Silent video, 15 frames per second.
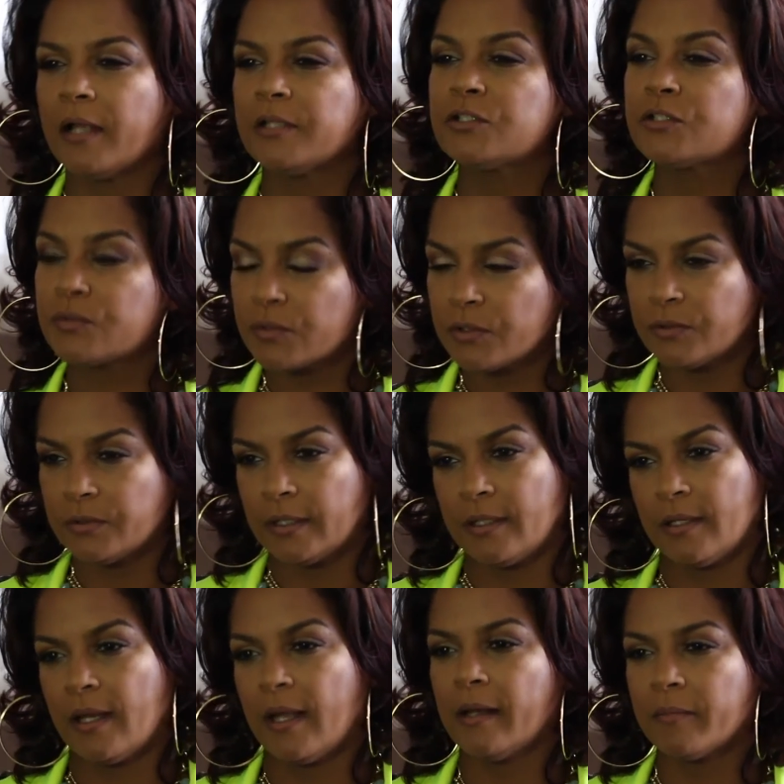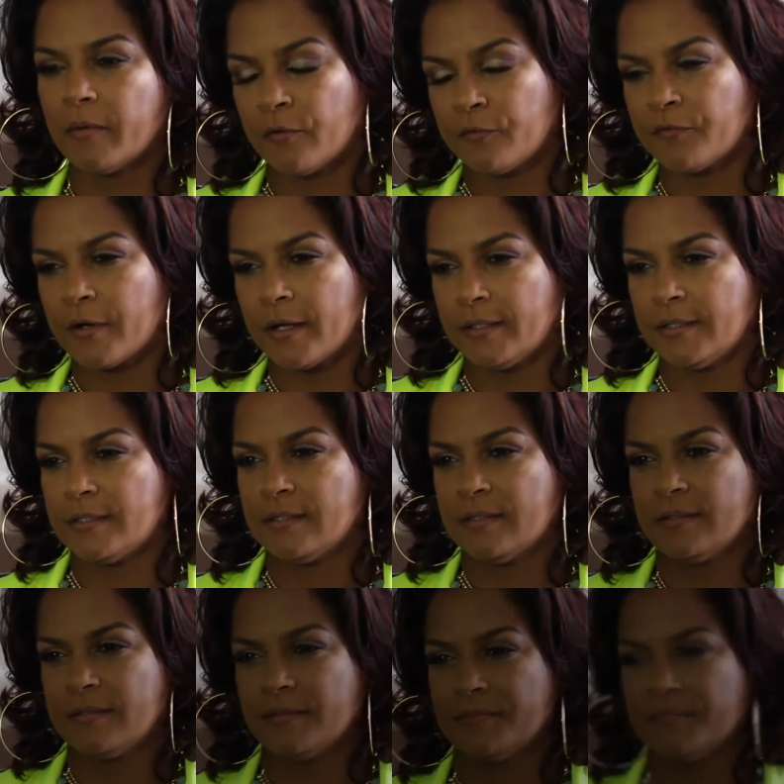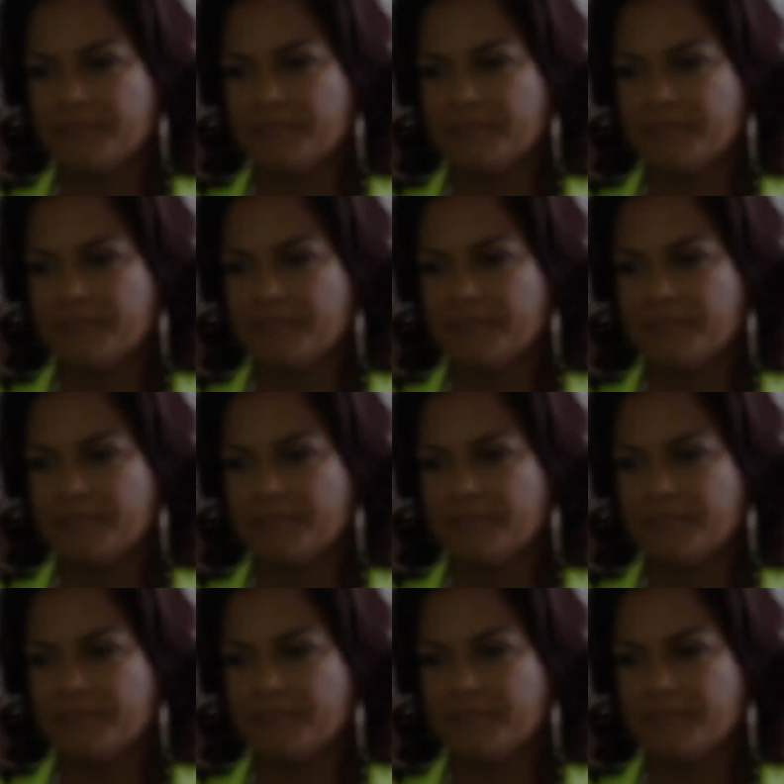I truly am her friend.